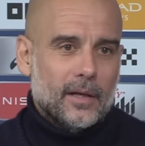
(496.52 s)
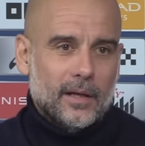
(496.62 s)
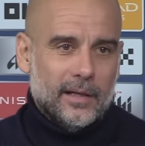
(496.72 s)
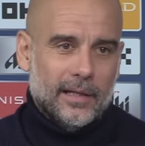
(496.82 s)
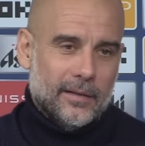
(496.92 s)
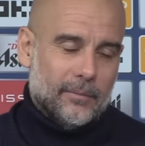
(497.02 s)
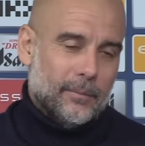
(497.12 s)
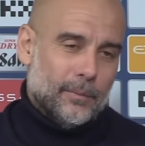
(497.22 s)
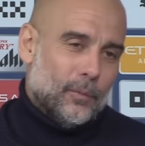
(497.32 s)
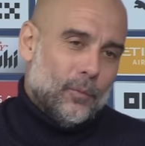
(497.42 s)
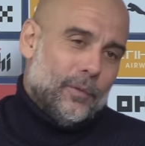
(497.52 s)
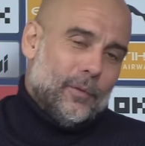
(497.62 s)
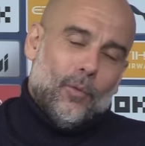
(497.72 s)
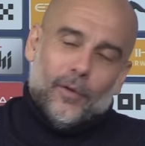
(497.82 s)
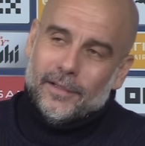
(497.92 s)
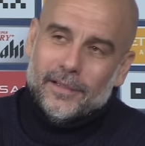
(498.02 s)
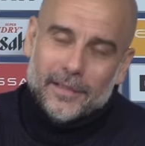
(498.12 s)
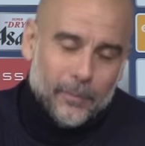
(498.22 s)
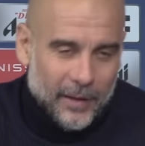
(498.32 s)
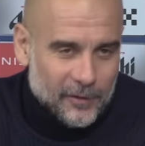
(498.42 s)
And we won it in
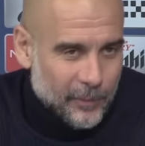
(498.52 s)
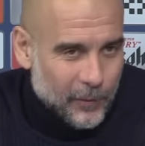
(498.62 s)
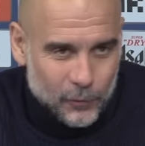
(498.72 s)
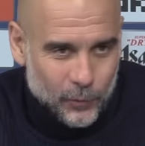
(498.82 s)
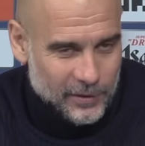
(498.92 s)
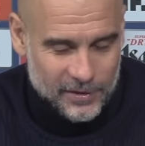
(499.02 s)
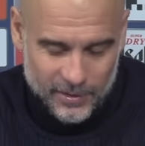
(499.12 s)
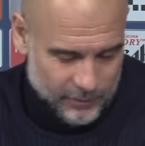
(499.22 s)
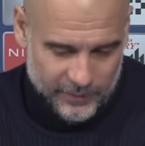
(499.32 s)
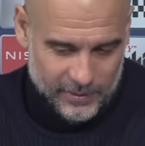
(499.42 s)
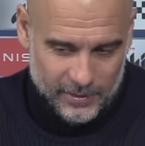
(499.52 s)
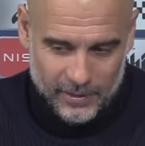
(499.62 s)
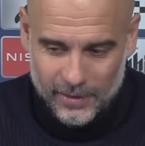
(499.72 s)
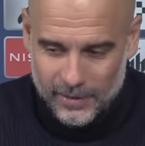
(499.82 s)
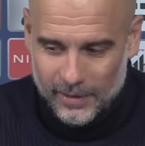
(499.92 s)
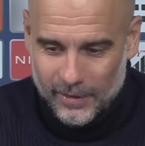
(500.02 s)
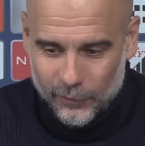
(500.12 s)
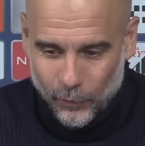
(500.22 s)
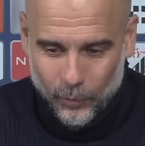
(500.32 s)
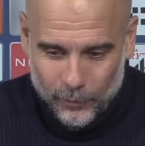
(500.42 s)
the past because we deserve it.
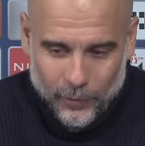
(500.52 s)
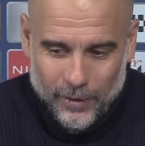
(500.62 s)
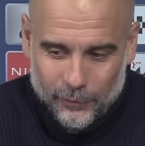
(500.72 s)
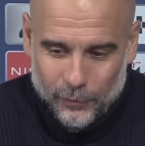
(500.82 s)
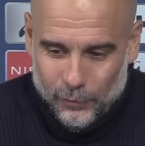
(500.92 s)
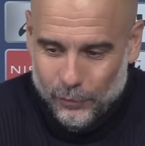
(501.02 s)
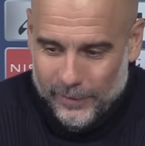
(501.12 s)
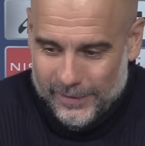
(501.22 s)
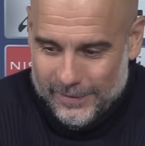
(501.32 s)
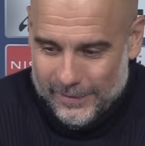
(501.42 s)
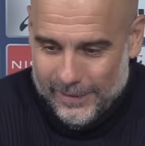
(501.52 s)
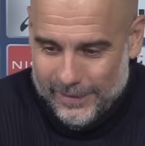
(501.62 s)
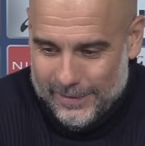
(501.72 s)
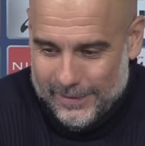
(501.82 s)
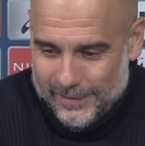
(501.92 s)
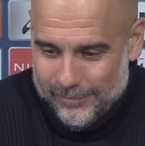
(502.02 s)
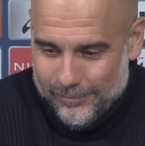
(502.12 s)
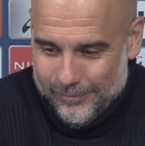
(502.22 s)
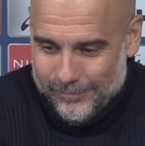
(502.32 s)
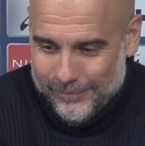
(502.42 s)
So what we have to do is
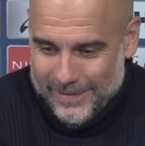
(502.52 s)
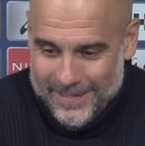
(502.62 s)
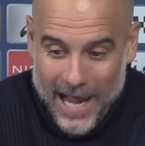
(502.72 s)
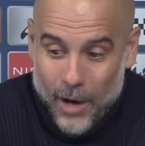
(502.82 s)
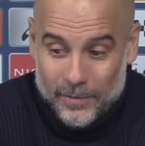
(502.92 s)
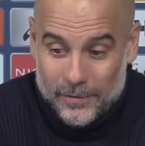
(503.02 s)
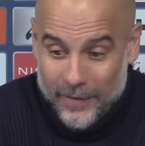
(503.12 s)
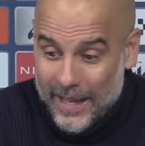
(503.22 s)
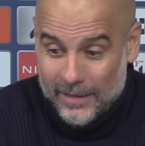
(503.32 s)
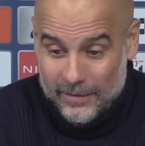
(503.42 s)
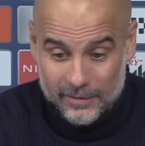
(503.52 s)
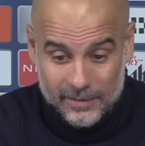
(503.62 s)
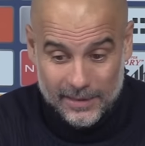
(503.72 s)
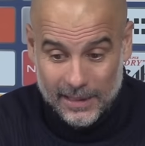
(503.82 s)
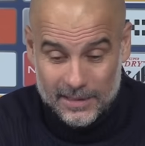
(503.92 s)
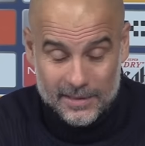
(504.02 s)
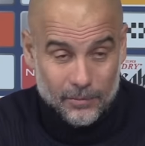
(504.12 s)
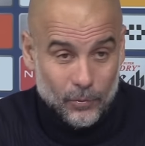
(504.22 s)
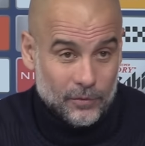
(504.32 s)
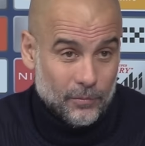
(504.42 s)
now is Feyenoord. That is the
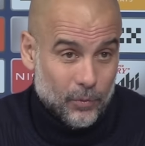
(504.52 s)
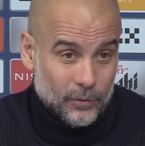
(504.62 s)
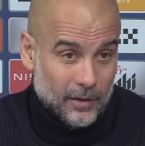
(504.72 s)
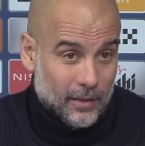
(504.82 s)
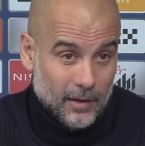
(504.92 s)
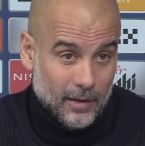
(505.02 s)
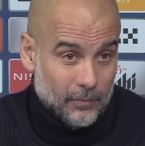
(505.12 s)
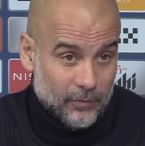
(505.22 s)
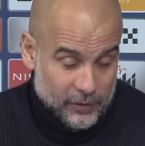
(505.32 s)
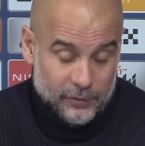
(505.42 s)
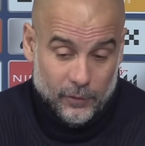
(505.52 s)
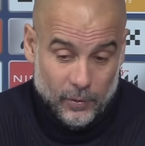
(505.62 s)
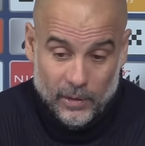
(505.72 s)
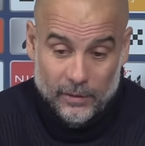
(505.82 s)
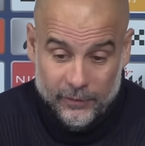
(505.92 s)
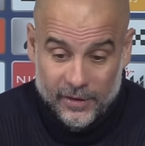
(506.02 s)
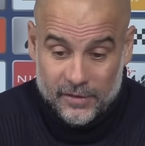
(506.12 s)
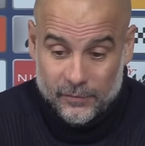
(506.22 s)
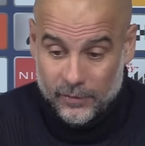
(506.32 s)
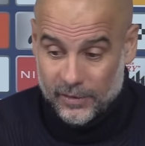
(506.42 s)
most important thing. First for the
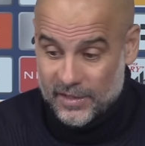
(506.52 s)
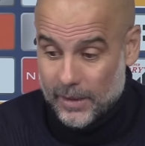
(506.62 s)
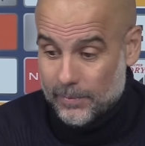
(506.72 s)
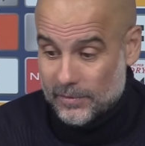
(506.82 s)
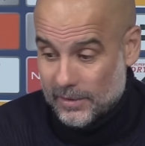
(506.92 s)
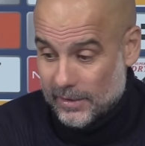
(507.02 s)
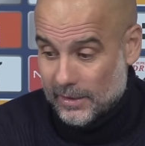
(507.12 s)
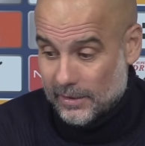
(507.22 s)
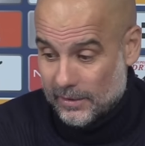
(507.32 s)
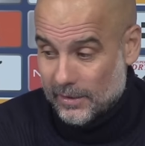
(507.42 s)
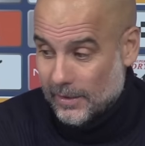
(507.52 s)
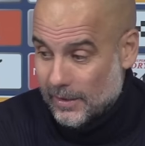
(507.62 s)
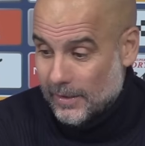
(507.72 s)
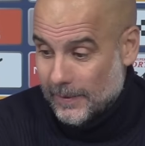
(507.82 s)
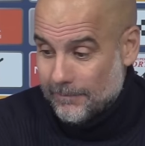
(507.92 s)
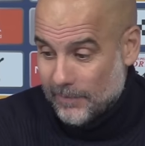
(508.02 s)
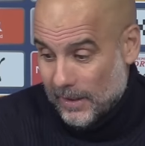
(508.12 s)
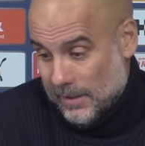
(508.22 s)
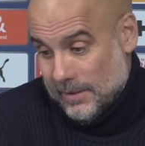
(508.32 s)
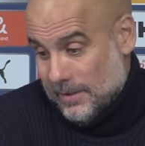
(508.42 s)
qualification for the Champions League,
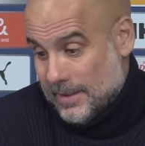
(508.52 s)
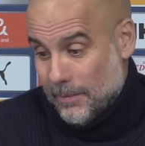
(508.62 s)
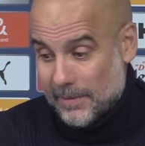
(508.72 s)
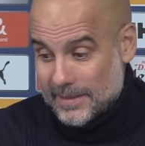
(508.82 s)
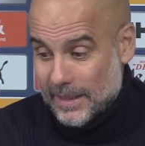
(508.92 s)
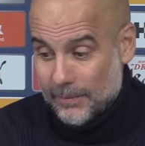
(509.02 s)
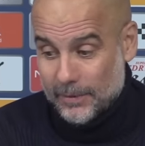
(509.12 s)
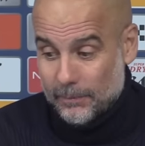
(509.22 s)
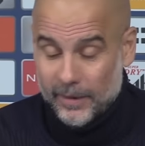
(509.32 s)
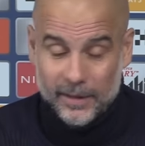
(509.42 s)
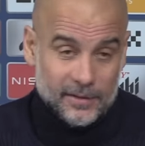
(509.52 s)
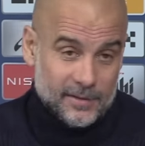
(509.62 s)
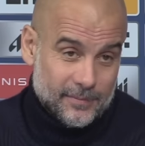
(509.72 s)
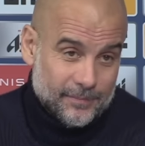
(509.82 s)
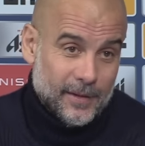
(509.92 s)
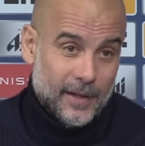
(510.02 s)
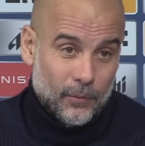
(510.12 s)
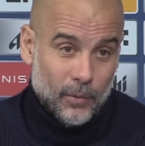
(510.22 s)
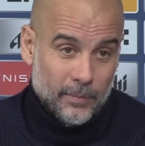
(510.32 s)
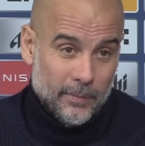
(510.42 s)
and step by step the players, you know,
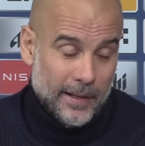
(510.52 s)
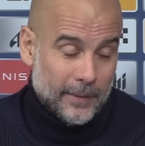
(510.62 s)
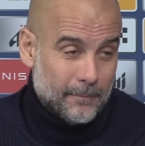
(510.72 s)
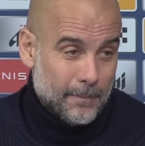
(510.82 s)
will be better.